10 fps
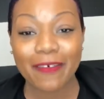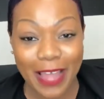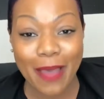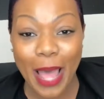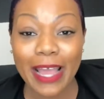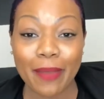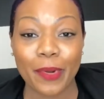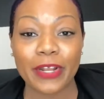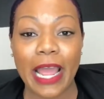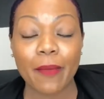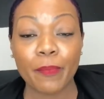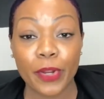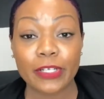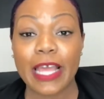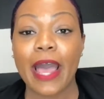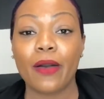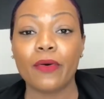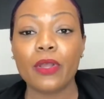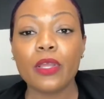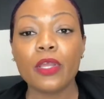got burnt
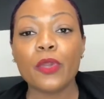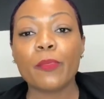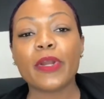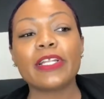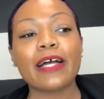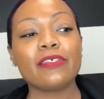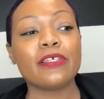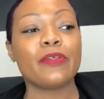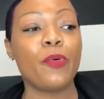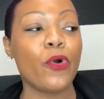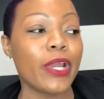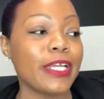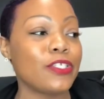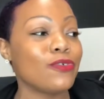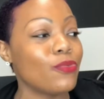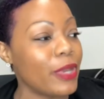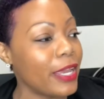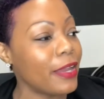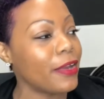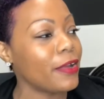out to the point to
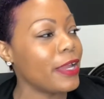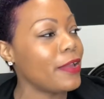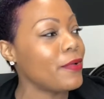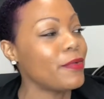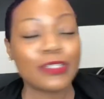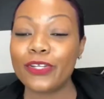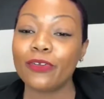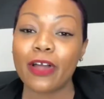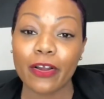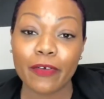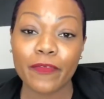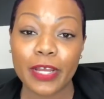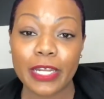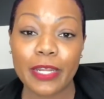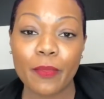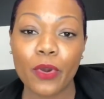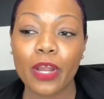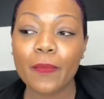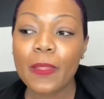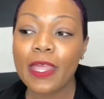where it was no longer fun anymore.
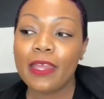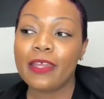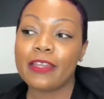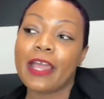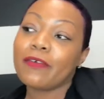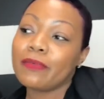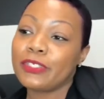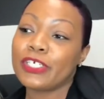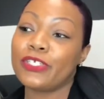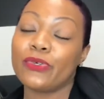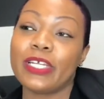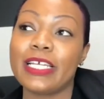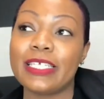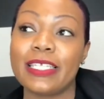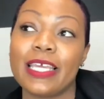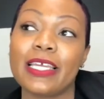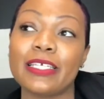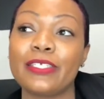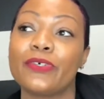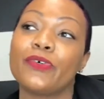Now I'm just doing these
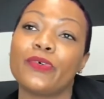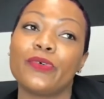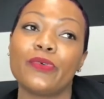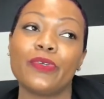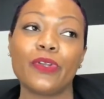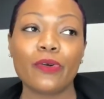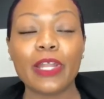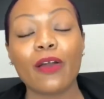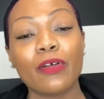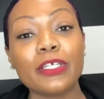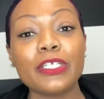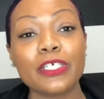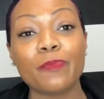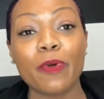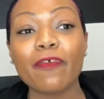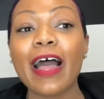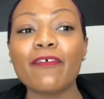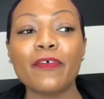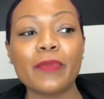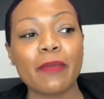things to, not only just
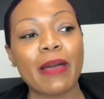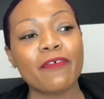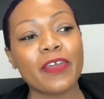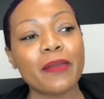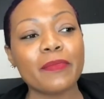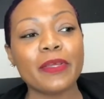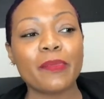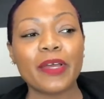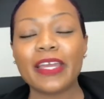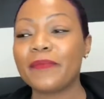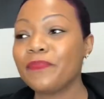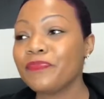provide for me and my family, but